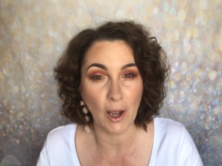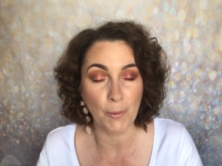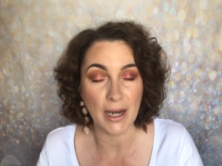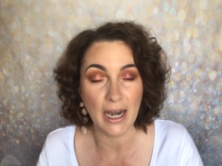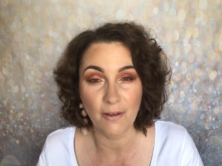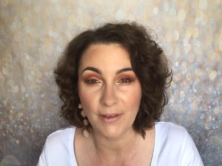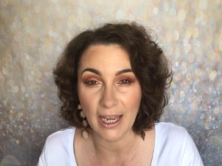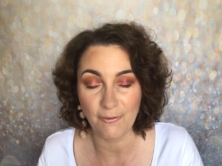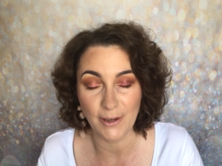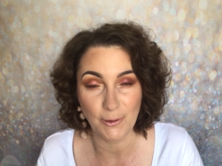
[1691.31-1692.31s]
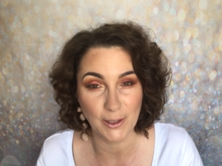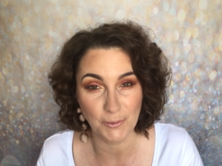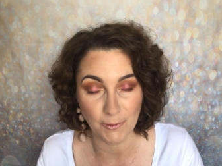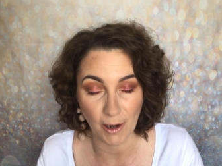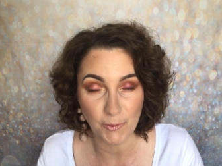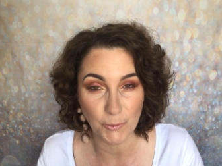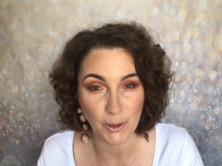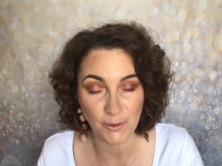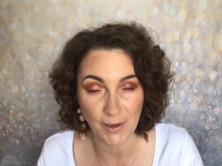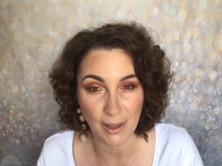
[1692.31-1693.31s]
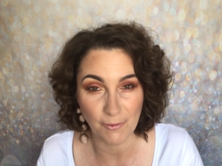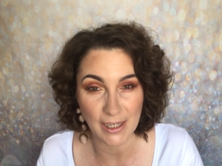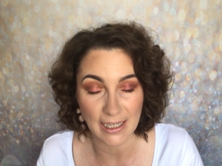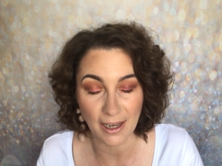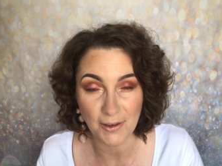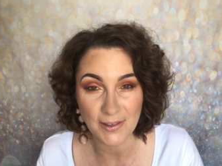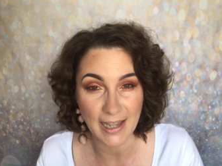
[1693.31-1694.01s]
I would love it if you subscribe to watch further videos.